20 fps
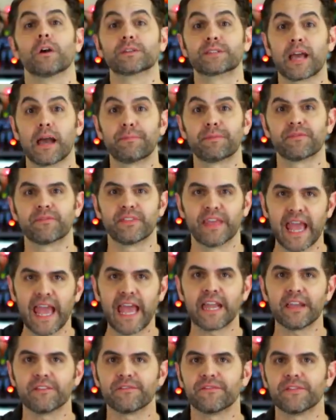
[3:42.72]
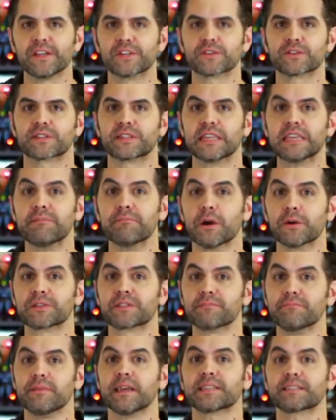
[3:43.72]
On top of that, it features the
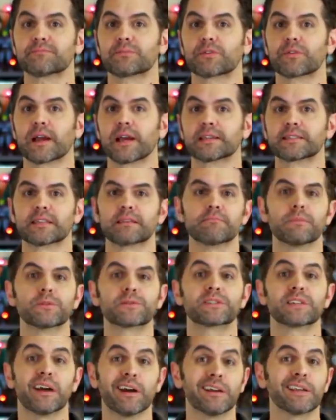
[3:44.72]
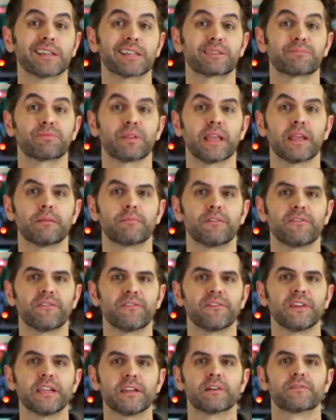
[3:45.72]
most mesmerizing, most unexplainable
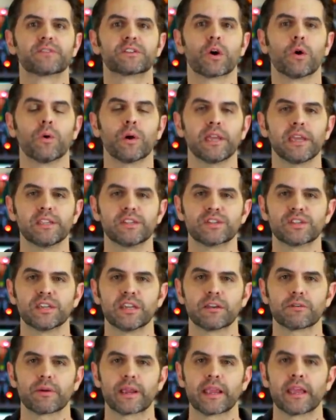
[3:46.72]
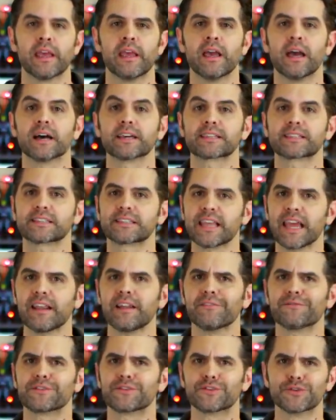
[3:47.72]
feat of toy engineering, a set
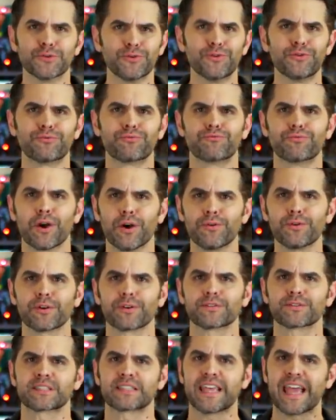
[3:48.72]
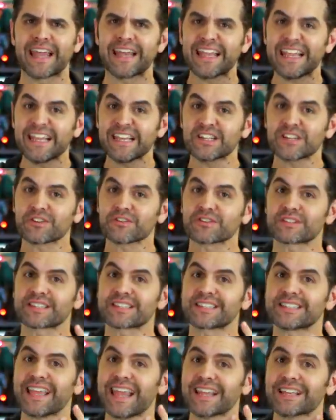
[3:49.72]
of dual rotors that
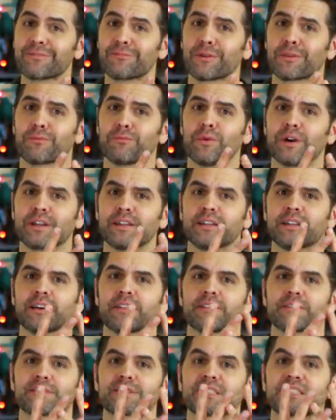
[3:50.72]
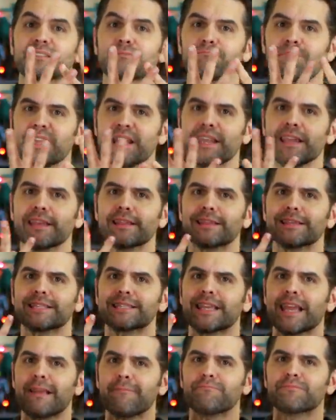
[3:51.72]
intersect with one another, spinning at the
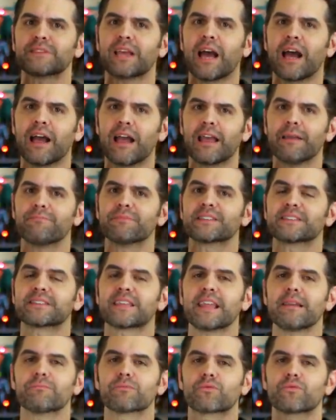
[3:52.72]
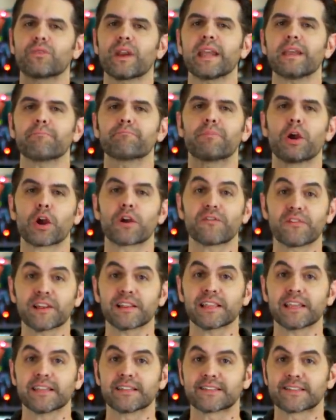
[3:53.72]
same time, the same rate,
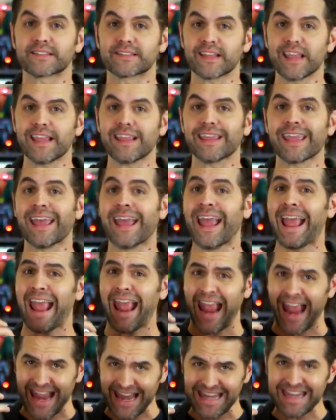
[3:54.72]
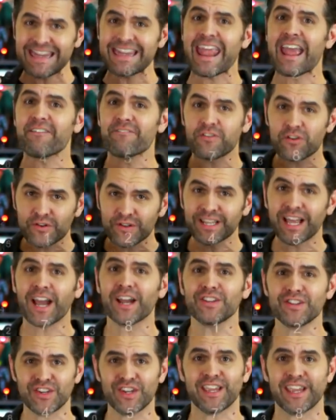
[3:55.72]
perfectly in sync, and never
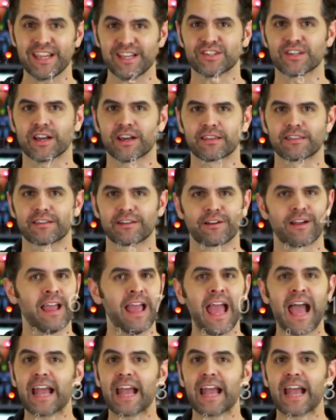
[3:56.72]
touching each other.